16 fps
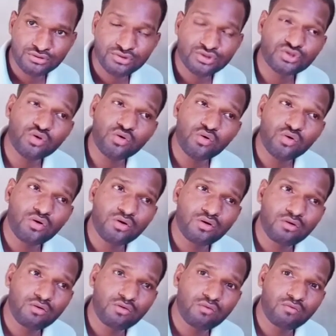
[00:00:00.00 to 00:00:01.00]
So
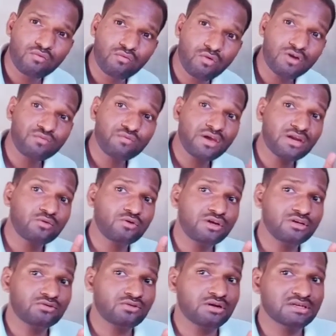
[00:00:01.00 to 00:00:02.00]
what we are
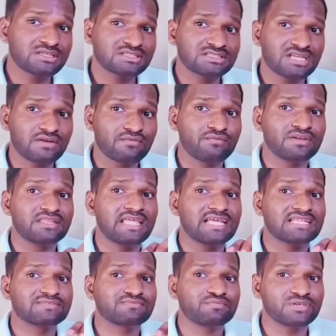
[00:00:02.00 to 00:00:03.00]
going to understand with
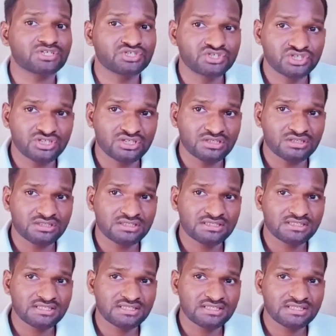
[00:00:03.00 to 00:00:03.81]
this picture